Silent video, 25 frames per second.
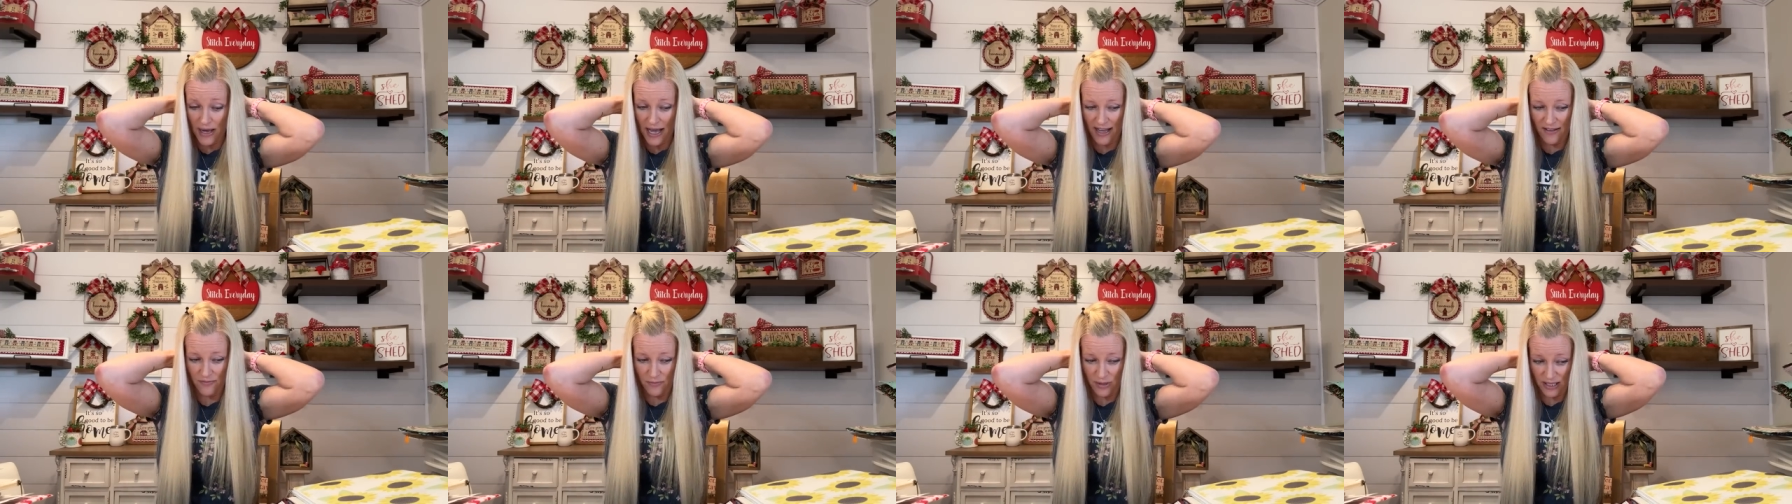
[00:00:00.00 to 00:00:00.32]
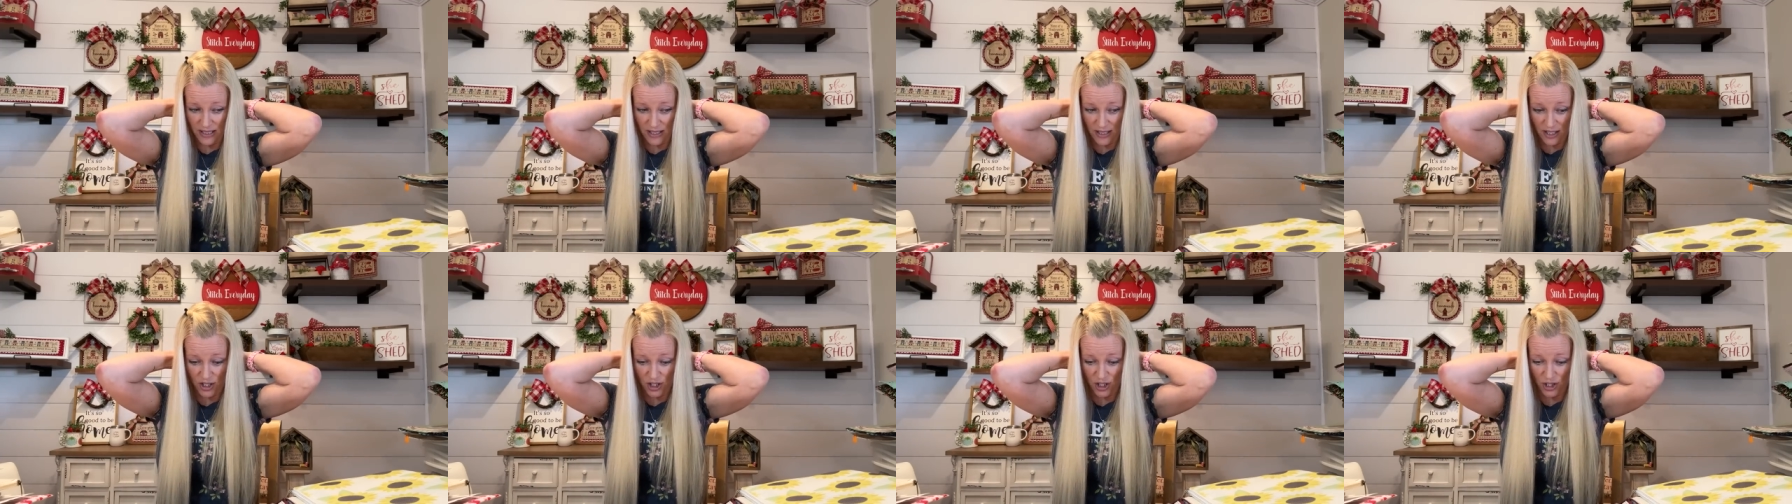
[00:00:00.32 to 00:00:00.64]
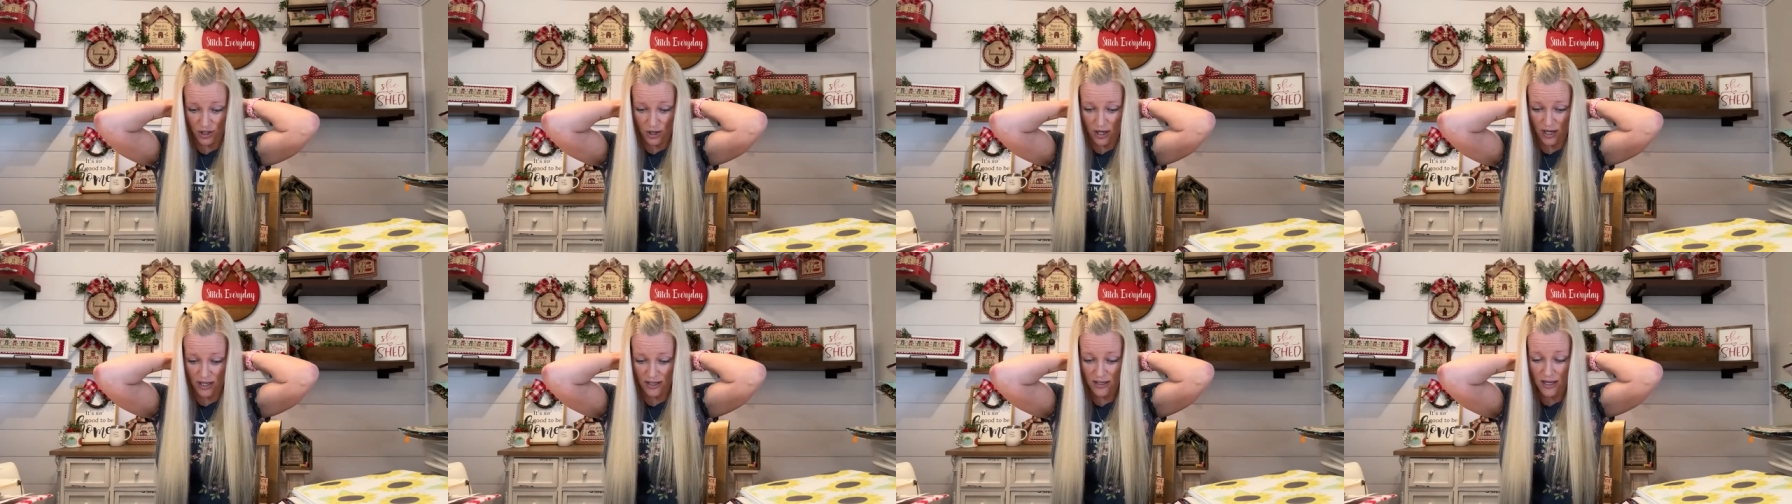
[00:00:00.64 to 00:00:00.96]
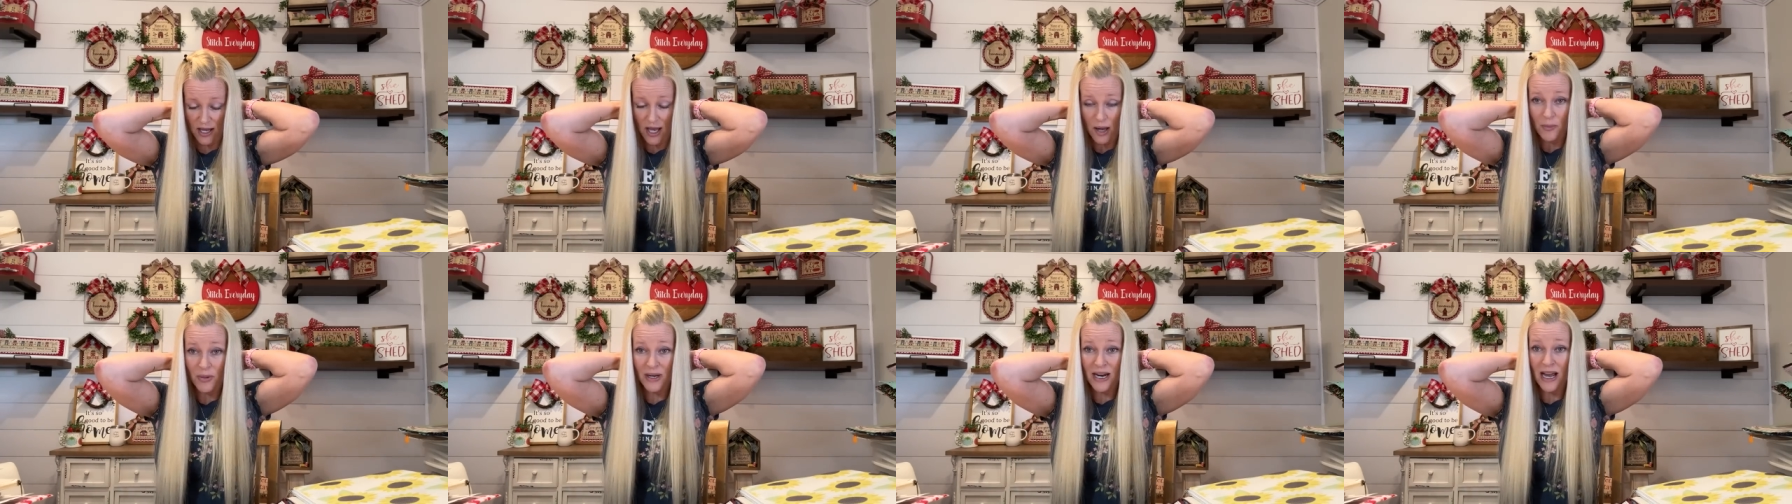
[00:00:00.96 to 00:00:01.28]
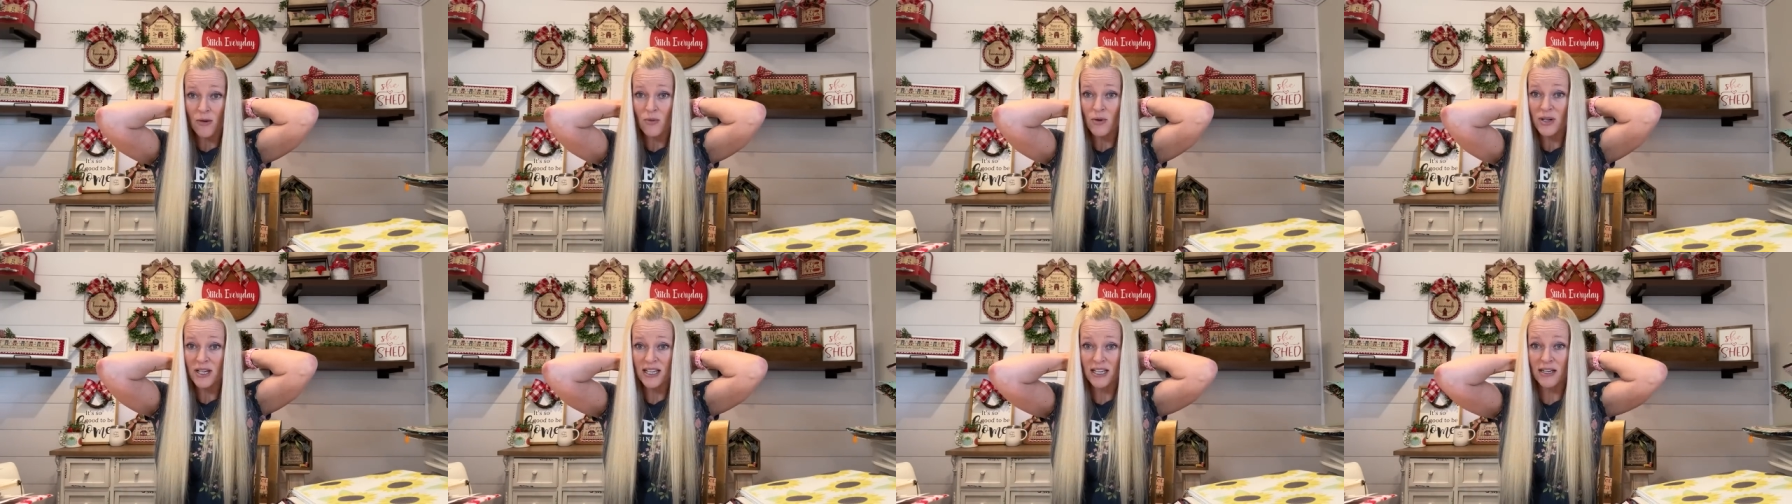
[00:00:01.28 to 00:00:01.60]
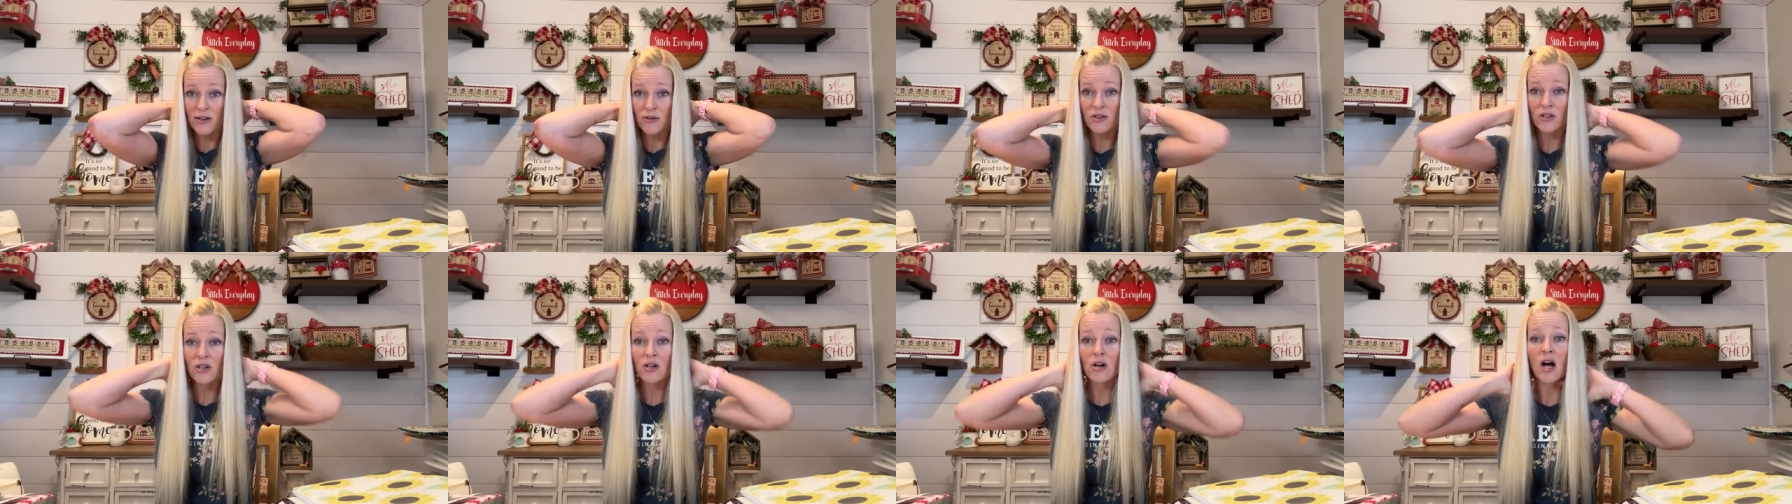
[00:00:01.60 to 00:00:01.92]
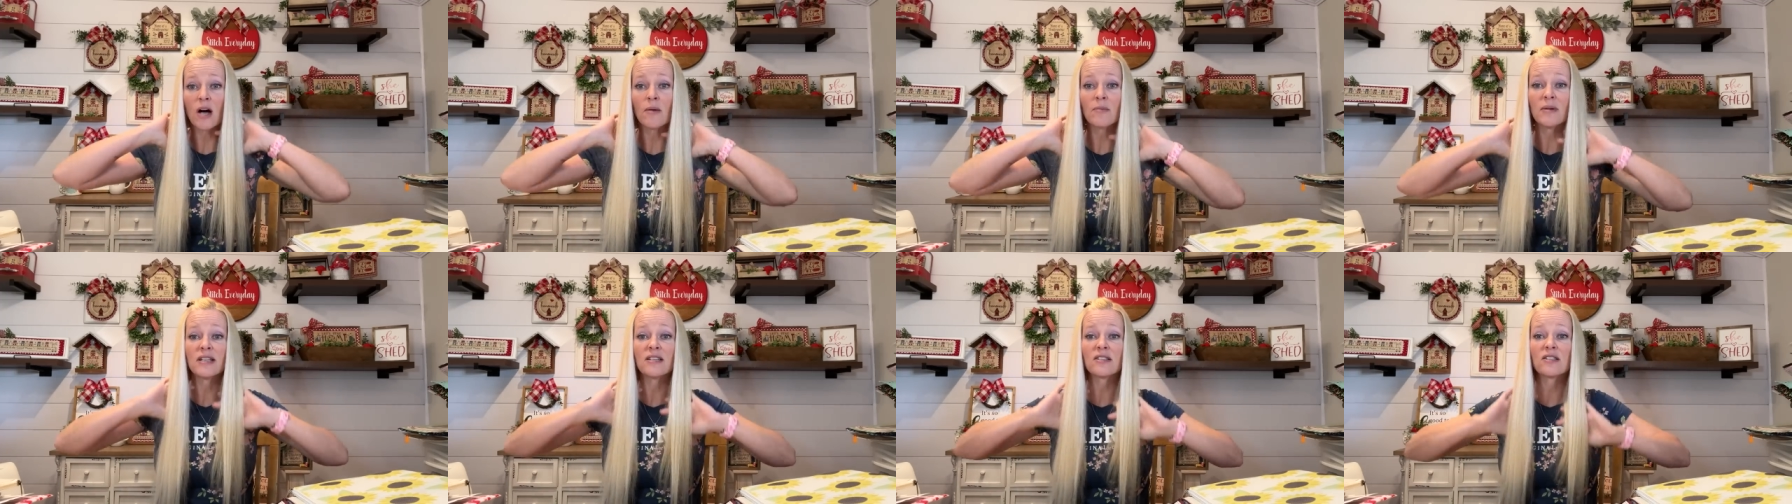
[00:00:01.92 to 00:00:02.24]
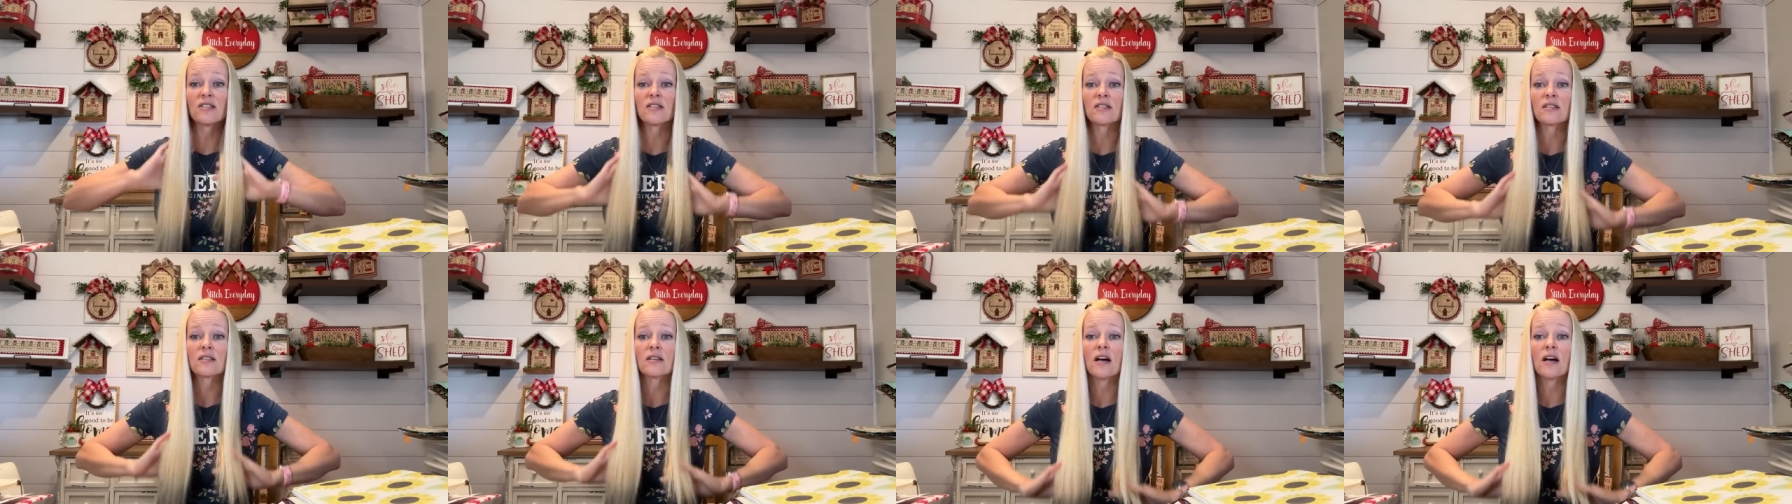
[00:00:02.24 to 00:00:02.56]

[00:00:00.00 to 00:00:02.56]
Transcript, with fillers: I've been stitching on, but I want to hear in the comments